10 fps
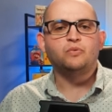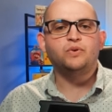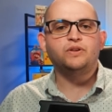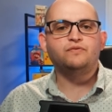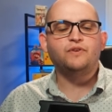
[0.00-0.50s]

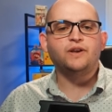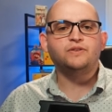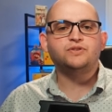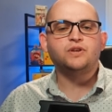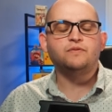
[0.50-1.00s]
Really find
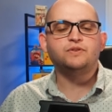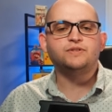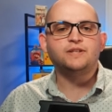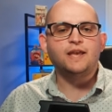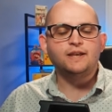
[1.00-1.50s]
this cover
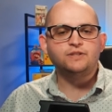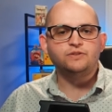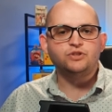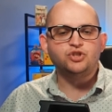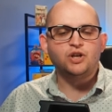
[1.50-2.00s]
does an
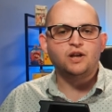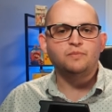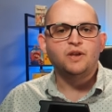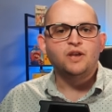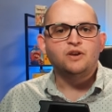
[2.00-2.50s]
excellent job
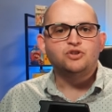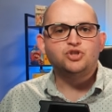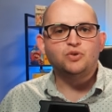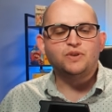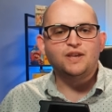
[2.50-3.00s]

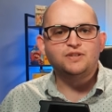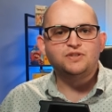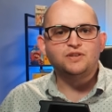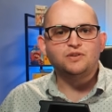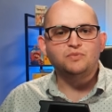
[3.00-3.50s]

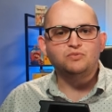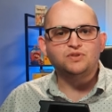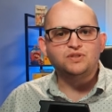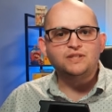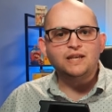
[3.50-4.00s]
showcasing the
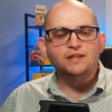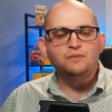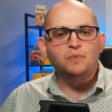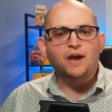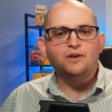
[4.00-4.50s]
mutants' deadly
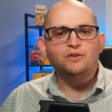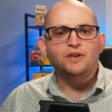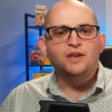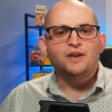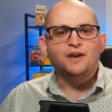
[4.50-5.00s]
battle
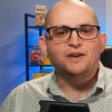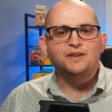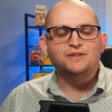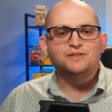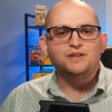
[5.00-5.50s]

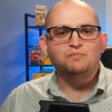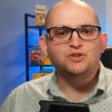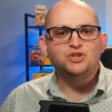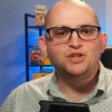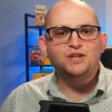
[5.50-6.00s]
against the
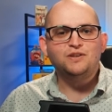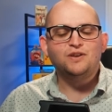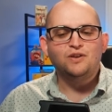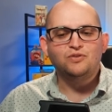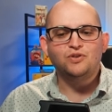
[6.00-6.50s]
machine
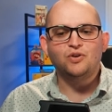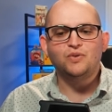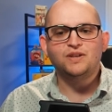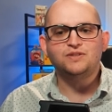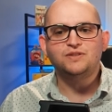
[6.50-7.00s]

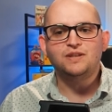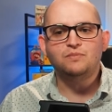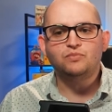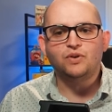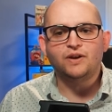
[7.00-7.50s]
known as
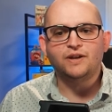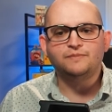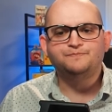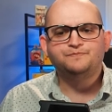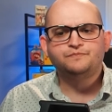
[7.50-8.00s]
Nimrod.